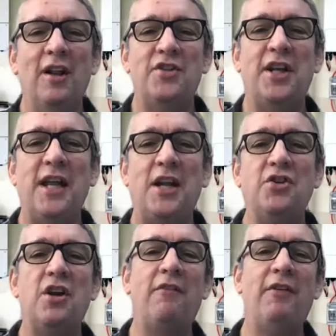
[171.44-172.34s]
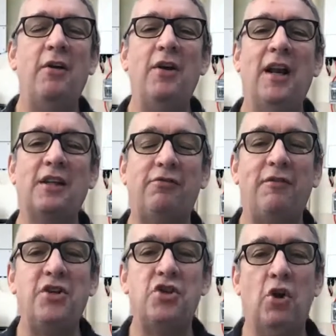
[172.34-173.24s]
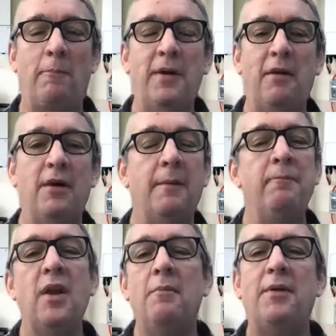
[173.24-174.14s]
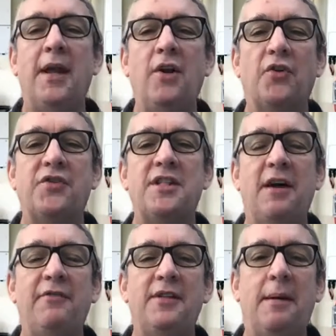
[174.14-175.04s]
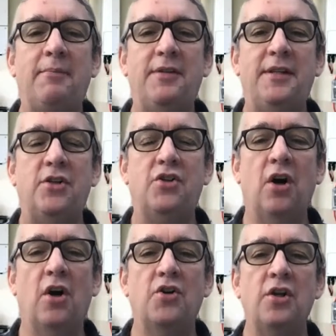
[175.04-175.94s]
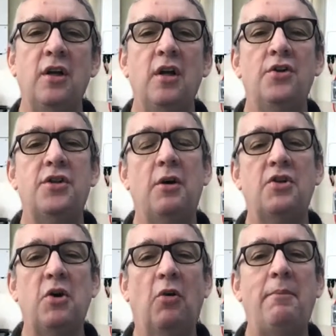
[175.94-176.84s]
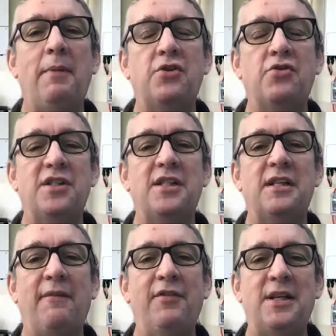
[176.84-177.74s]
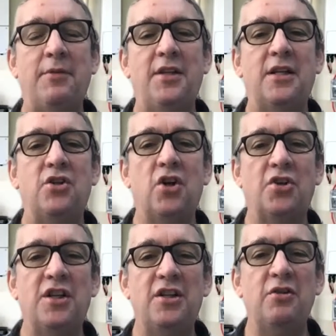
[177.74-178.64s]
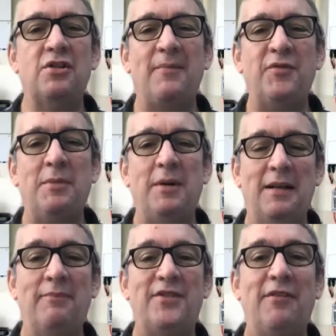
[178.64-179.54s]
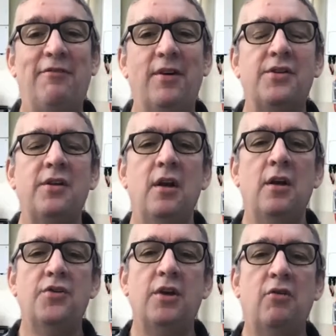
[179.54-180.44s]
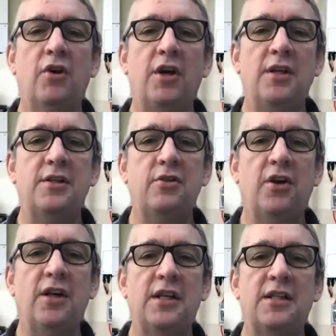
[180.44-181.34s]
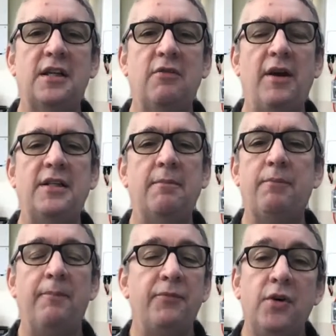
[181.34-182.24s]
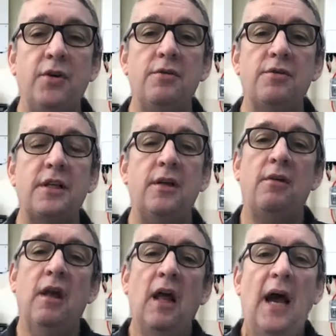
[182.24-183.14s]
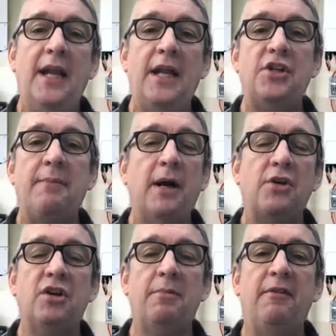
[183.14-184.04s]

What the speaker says: turn the engine over, and it only lasts for a very short period. But they're not designed for depth of discharge. So a solar battery is designed for depth of discharge, and they do tend to be different. So look at your C rating. But you can use, you know, an AGM battery would be